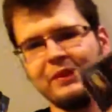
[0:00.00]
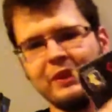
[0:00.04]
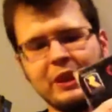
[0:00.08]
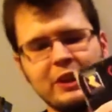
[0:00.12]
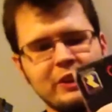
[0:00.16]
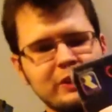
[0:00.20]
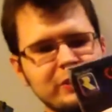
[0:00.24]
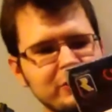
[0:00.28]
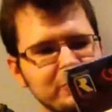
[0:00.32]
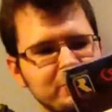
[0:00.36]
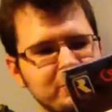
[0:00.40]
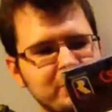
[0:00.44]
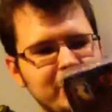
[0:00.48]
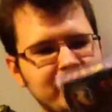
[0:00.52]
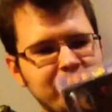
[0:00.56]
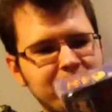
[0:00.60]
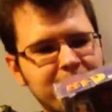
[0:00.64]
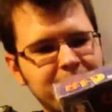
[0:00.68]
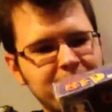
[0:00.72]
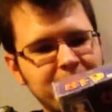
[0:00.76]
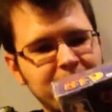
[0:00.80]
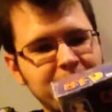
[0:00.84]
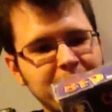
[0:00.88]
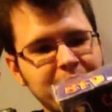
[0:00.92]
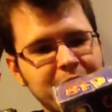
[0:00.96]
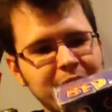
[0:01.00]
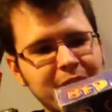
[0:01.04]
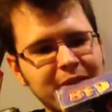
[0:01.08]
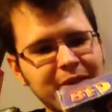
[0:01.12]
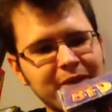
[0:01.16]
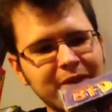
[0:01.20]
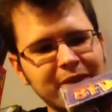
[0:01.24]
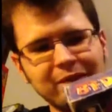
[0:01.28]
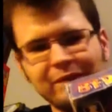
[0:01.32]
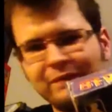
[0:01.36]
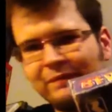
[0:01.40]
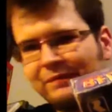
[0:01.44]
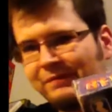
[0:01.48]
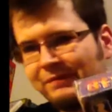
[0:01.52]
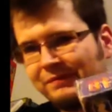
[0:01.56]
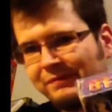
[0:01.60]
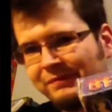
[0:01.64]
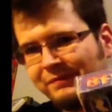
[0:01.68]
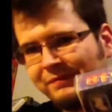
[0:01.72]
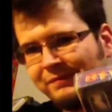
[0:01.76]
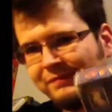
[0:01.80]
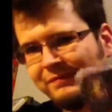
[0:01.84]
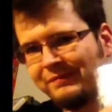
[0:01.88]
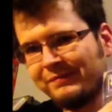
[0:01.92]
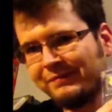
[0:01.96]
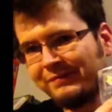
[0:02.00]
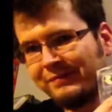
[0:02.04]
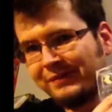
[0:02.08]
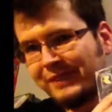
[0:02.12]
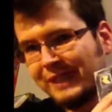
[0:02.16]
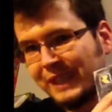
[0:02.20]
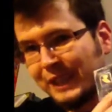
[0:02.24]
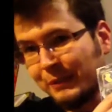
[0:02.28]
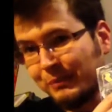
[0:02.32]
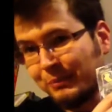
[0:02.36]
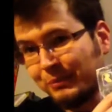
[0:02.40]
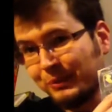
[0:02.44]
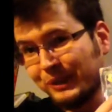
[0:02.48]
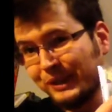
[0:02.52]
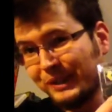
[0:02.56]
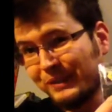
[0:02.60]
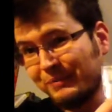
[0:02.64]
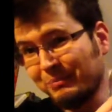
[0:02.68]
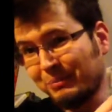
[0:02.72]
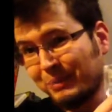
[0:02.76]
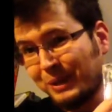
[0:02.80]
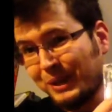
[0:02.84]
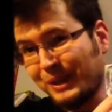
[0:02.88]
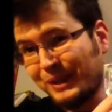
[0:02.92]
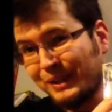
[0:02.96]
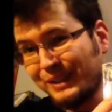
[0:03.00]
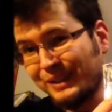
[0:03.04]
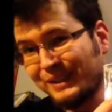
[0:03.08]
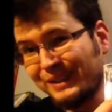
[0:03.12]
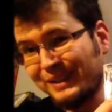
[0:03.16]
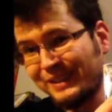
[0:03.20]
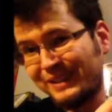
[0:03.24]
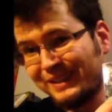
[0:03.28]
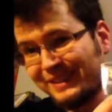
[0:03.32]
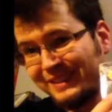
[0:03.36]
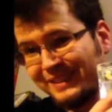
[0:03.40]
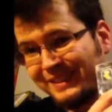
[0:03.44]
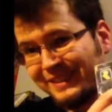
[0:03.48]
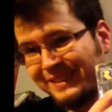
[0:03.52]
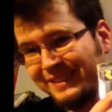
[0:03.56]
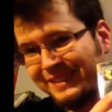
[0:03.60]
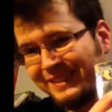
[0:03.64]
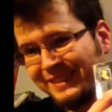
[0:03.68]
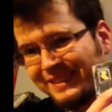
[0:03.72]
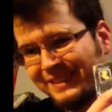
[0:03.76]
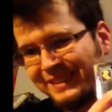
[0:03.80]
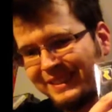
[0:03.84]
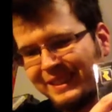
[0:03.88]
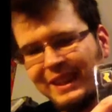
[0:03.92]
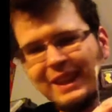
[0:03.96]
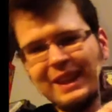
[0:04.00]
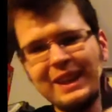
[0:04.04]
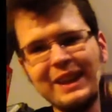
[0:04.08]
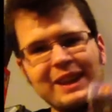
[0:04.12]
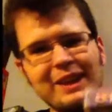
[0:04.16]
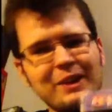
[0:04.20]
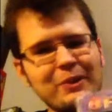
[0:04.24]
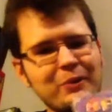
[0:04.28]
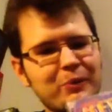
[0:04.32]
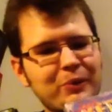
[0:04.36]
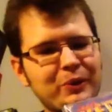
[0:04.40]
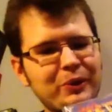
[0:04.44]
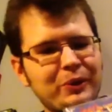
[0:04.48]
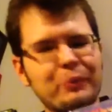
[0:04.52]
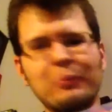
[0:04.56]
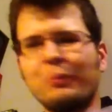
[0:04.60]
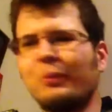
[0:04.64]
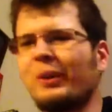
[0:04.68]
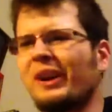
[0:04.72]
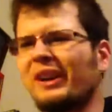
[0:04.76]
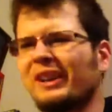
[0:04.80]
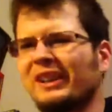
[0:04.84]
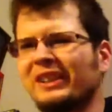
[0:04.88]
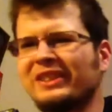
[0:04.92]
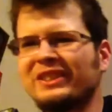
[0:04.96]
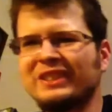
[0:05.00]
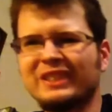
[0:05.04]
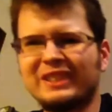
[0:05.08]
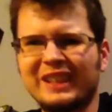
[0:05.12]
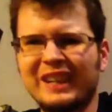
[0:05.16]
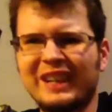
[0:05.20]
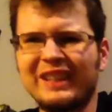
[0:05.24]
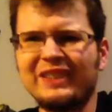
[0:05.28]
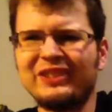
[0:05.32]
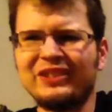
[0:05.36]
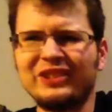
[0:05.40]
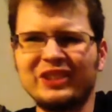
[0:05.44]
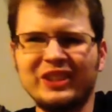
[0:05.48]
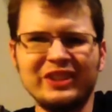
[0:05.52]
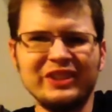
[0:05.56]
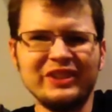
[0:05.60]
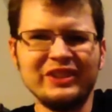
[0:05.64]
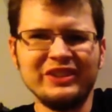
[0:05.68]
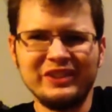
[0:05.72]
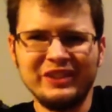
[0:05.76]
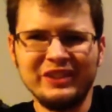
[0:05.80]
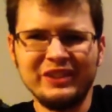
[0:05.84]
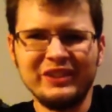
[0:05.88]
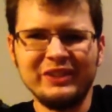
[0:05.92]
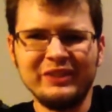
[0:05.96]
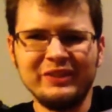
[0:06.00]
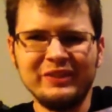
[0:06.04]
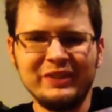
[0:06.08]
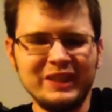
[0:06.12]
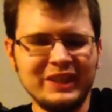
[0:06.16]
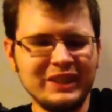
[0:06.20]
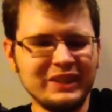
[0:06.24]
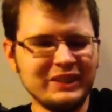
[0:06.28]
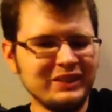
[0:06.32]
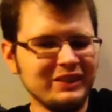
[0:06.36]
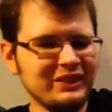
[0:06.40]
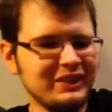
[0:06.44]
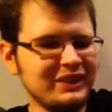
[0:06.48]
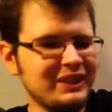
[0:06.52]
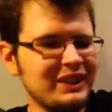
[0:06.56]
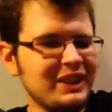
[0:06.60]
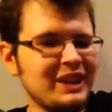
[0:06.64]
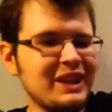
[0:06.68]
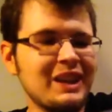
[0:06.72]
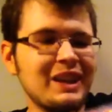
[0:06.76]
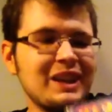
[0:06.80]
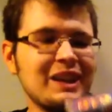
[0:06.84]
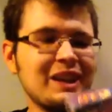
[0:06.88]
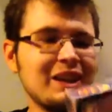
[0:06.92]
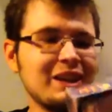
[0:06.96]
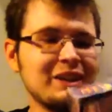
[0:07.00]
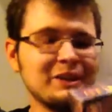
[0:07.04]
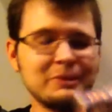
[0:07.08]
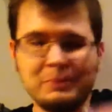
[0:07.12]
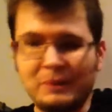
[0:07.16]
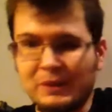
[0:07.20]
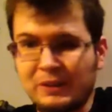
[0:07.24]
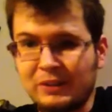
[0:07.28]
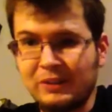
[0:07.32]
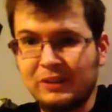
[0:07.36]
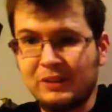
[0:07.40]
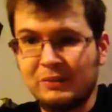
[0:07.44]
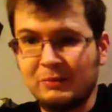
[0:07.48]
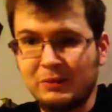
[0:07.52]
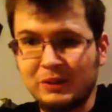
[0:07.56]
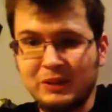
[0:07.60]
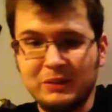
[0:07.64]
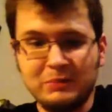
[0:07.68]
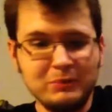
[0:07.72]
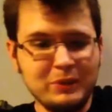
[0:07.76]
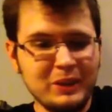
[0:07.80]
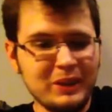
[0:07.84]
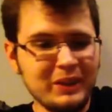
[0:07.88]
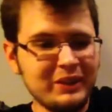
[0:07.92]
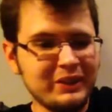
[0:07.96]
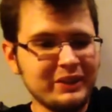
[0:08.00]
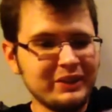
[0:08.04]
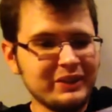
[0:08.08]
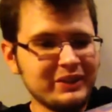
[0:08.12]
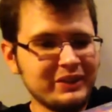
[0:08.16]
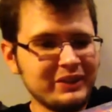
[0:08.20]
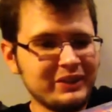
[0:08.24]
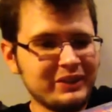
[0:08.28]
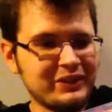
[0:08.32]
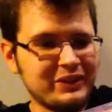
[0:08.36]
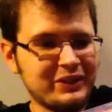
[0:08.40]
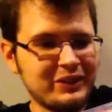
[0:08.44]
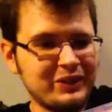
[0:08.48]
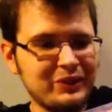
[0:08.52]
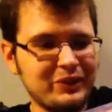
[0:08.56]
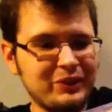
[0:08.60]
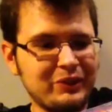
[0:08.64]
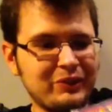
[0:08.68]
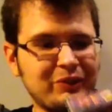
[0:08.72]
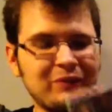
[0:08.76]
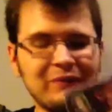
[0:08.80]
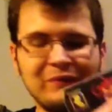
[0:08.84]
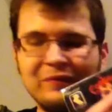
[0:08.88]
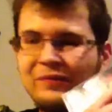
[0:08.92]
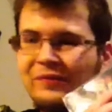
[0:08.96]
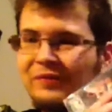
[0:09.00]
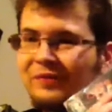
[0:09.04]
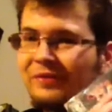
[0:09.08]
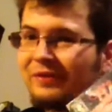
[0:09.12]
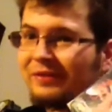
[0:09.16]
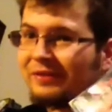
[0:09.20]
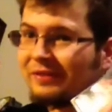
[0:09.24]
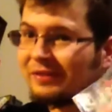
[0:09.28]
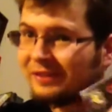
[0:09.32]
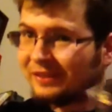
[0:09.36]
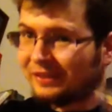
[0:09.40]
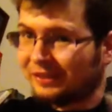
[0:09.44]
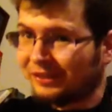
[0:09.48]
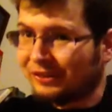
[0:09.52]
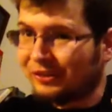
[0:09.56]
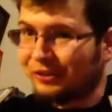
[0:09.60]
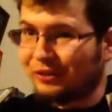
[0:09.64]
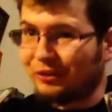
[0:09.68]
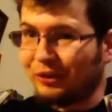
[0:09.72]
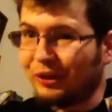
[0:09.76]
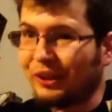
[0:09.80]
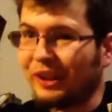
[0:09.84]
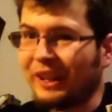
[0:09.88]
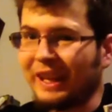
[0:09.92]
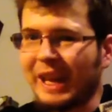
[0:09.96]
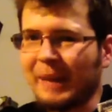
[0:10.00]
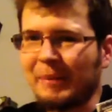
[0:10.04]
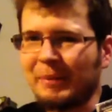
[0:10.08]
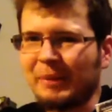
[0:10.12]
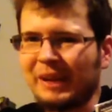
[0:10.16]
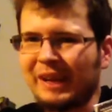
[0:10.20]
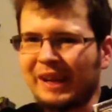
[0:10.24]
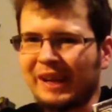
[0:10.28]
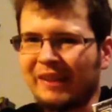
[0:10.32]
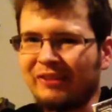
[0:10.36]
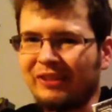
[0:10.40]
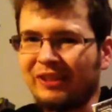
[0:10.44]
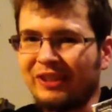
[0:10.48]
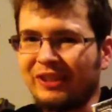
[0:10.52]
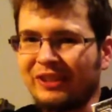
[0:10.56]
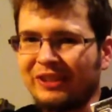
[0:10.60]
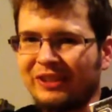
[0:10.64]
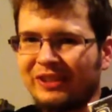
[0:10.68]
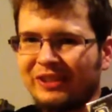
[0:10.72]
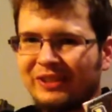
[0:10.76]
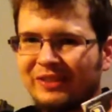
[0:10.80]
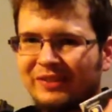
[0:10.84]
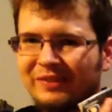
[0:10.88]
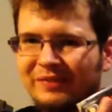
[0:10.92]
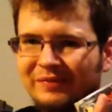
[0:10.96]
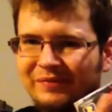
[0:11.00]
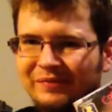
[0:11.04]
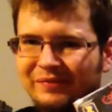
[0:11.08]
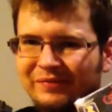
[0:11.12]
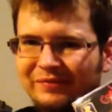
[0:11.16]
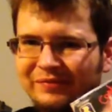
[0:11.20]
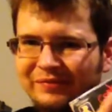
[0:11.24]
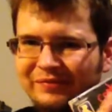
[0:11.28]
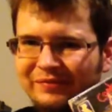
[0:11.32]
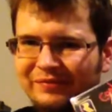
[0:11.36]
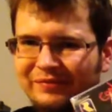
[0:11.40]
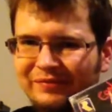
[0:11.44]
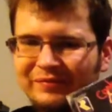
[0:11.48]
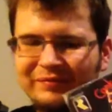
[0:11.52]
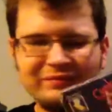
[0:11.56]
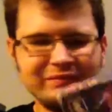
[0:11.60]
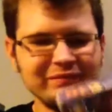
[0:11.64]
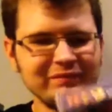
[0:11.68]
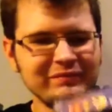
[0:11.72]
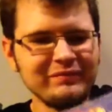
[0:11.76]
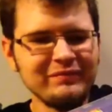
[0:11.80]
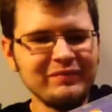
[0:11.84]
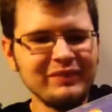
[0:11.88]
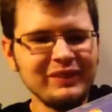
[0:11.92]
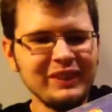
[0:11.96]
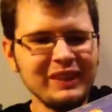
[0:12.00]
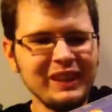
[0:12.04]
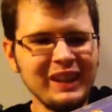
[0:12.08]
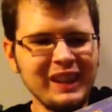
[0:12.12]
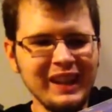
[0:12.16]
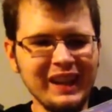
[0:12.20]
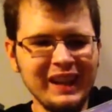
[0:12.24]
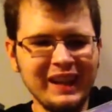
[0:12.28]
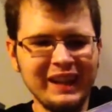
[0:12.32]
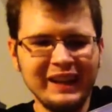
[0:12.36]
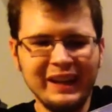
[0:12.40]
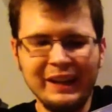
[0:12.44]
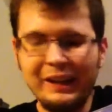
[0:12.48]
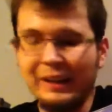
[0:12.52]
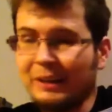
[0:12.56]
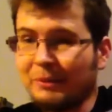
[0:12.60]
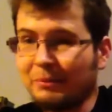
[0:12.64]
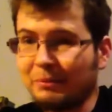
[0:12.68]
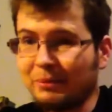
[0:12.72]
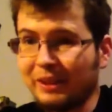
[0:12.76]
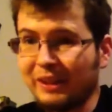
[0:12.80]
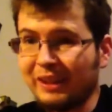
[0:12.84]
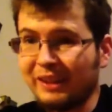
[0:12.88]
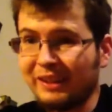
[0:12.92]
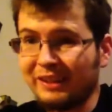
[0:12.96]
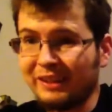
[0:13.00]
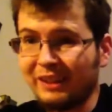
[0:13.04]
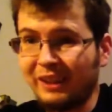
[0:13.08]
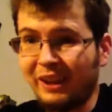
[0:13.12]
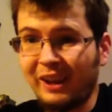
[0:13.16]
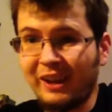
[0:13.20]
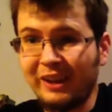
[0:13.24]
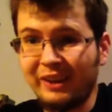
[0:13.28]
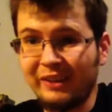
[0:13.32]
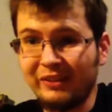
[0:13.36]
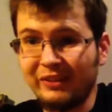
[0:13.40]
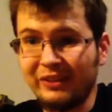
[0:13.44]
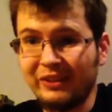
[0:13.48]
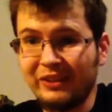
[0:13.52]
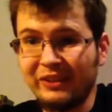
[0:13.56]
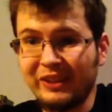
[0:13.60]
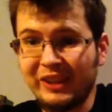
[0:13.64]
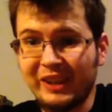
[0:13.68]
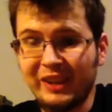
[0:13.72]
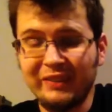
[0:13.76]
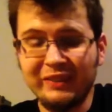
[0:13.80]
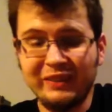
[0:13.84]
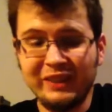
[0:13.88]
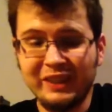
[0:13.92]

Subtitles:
Conker's Bad Fur Day. Complete in box. One of the rarest titles on the system, actually. Especially complete in box. So, really happy to have this. And I did play a lot of this game.